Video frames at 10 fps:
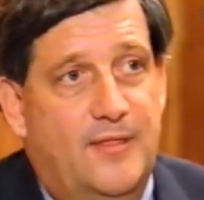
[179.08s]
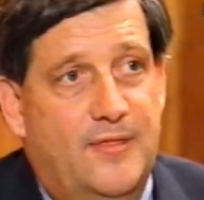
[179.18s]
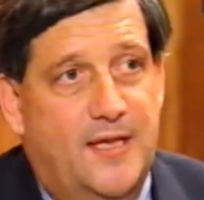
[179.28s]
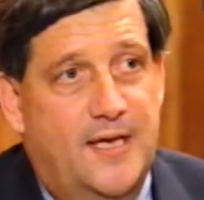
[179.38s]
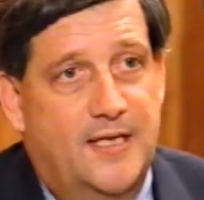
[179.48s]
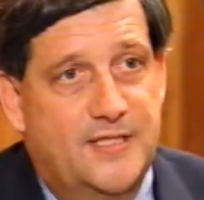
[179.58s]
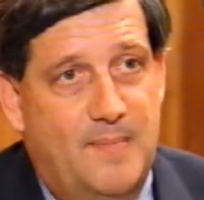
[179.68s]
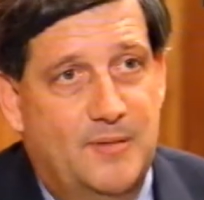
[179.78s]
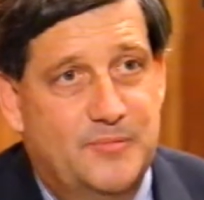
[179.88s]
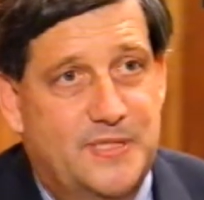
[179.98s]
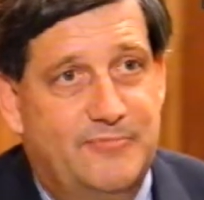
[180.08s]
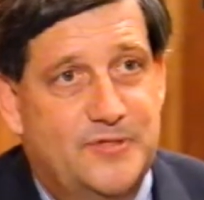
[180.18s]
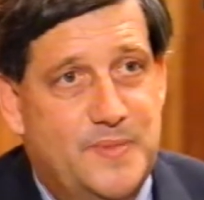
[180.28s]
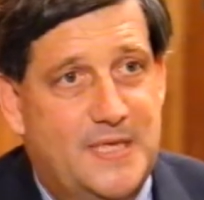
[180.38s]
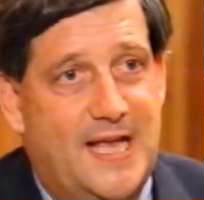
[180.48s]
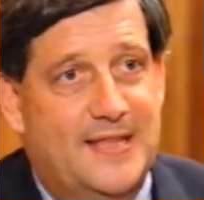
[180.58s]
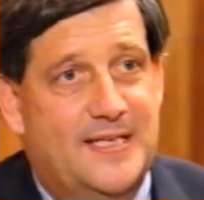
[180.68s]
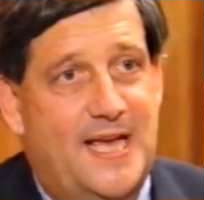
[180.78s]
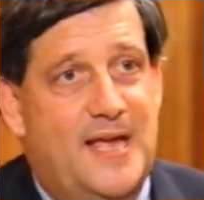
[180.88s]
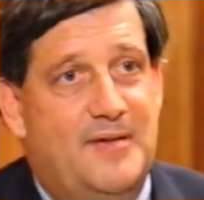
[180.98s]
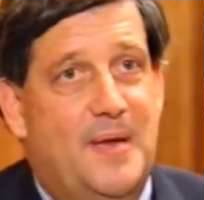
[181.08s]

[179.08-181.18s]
The example that was given to me the other day,